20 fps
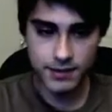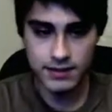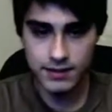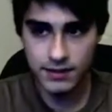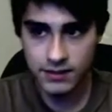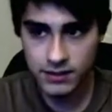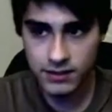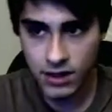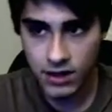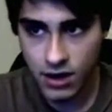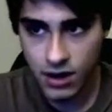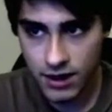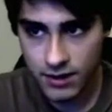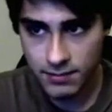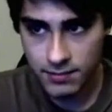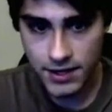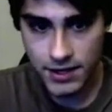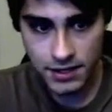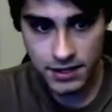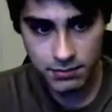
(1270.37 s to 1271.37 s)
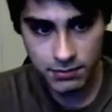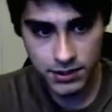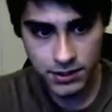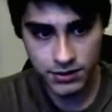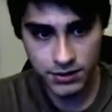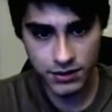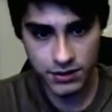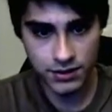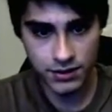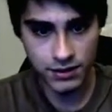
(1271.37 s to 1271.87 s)
guard by the
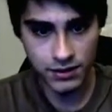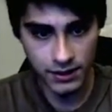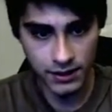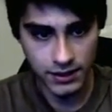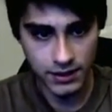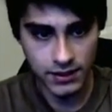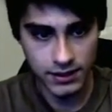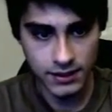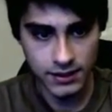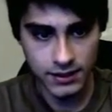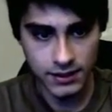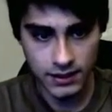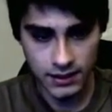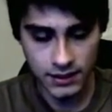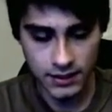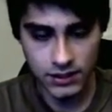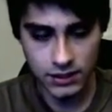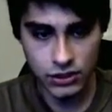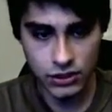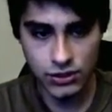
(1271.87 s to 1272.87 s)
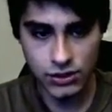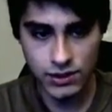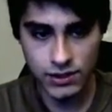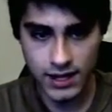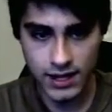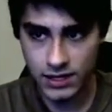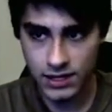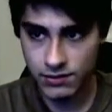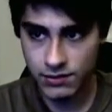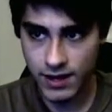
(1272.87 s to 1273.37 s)
computer, he's shooting at
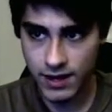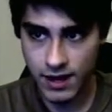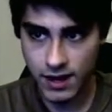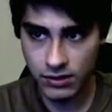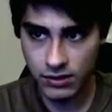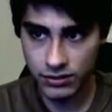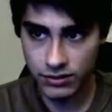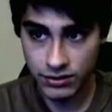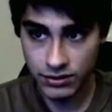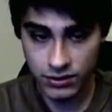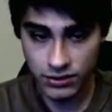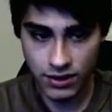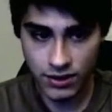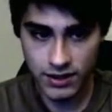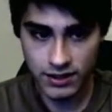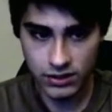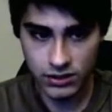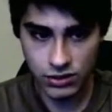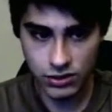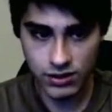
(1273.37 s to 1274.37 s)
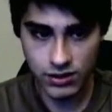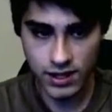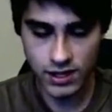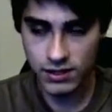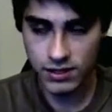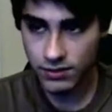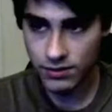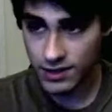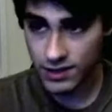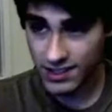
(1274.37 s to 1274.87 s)
you now, or starting to shoot at you.
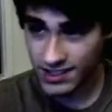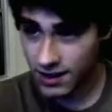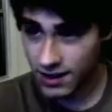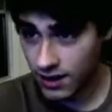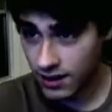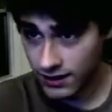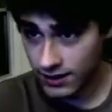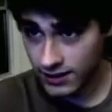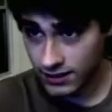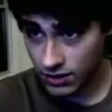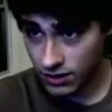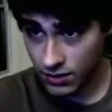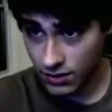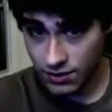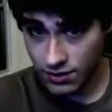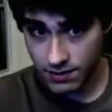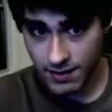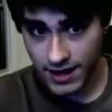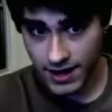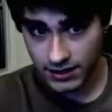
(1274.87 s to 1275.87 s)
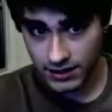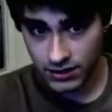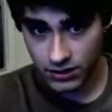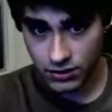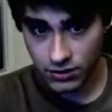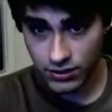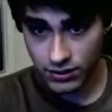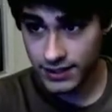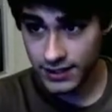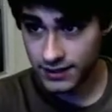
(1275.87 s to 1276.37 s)
And the guard that's all the way back in the
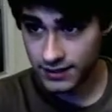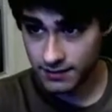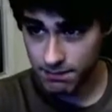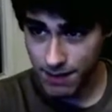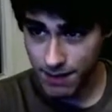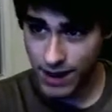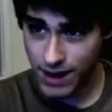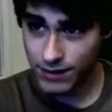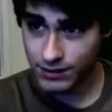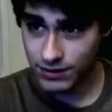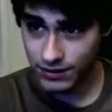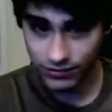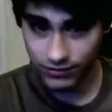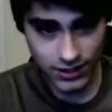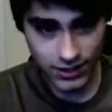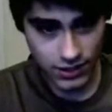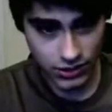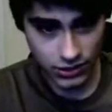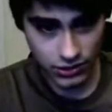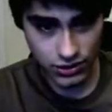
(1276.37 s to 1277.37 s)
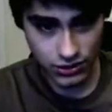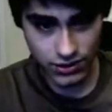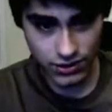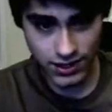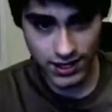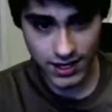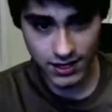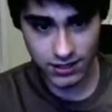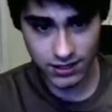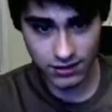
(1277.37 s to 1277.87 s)
corner, he's about to finish shooting
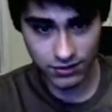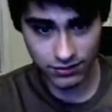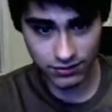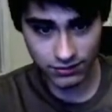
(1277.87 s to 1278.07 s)
at you.